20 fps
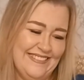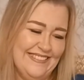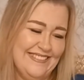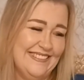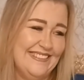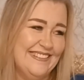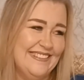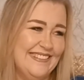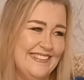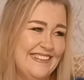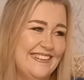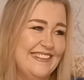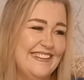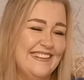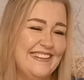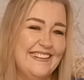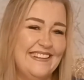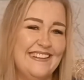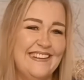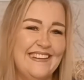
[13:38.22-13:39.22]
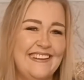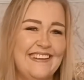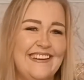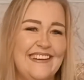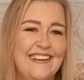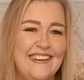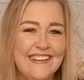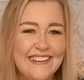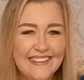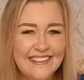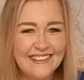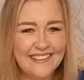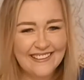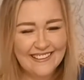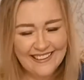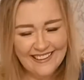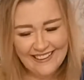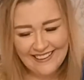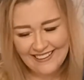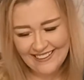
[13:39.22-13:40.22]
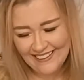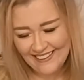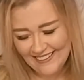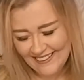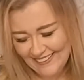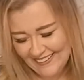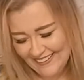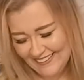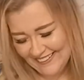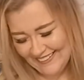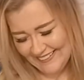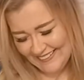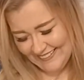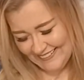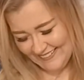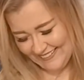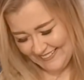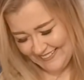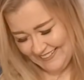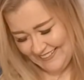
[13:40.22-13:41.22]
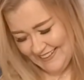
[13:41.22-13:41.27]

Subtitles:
[no speech]